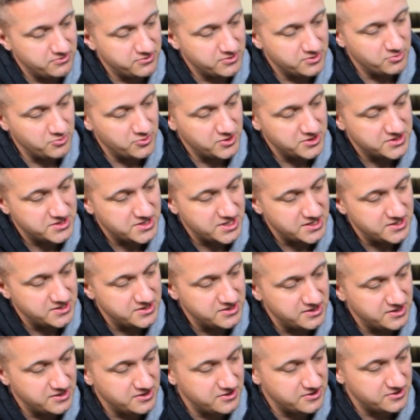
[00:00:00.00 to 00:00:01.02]
from one side to
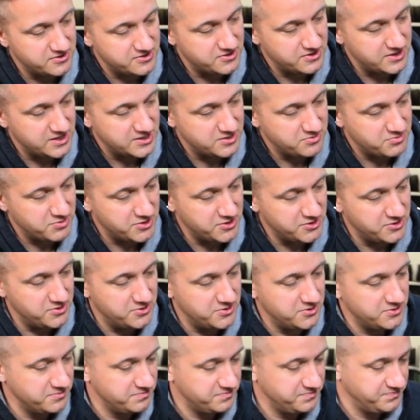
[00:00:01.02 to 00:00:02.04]
the other, so that's pretty
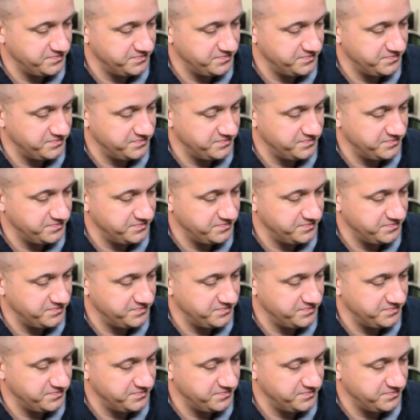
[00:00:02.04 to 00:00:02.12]
cool.